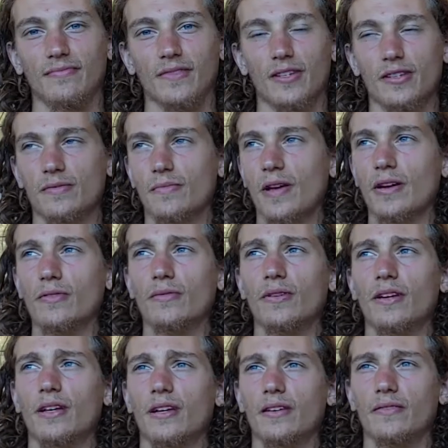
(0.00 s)
Doesn't matter what
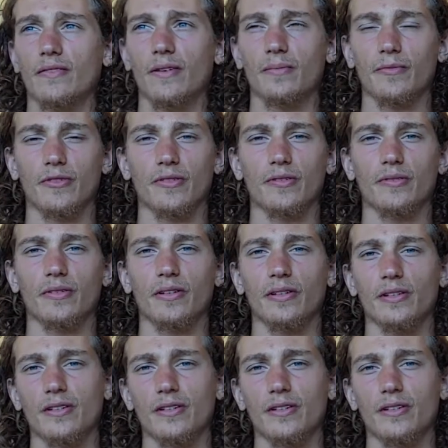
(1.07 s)
any of them are doing.